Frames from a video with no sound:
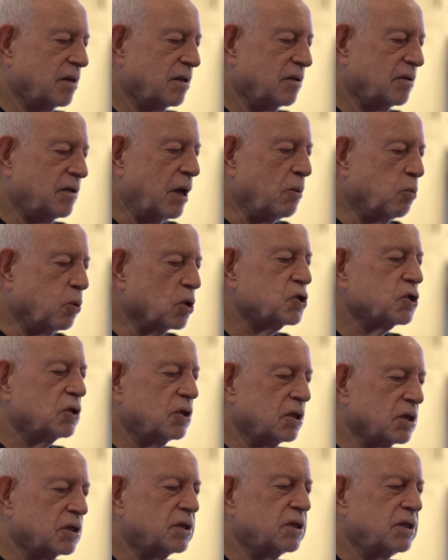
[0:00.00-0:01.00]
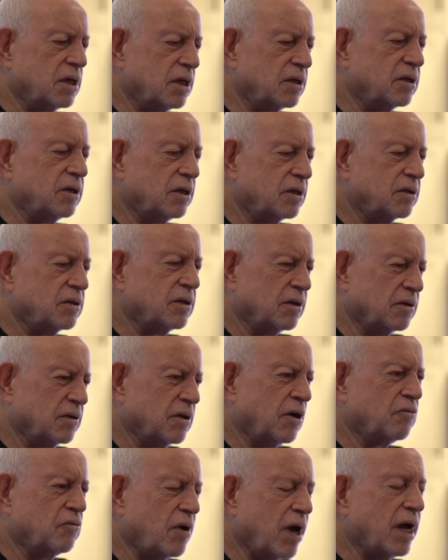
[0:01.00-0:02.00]
there wasn't the
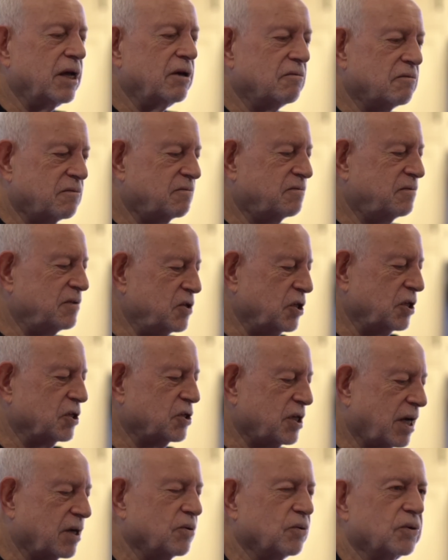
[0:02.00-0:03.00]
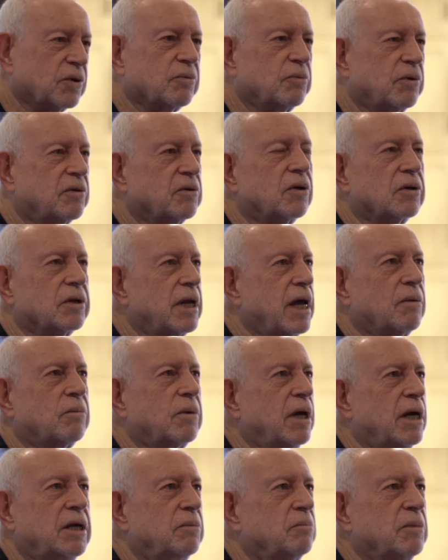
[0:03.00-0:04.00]
array of fishing tackle that we've got now,
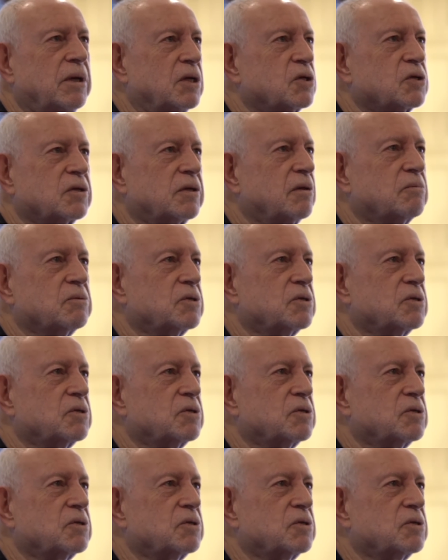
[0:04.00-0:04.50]
any means. We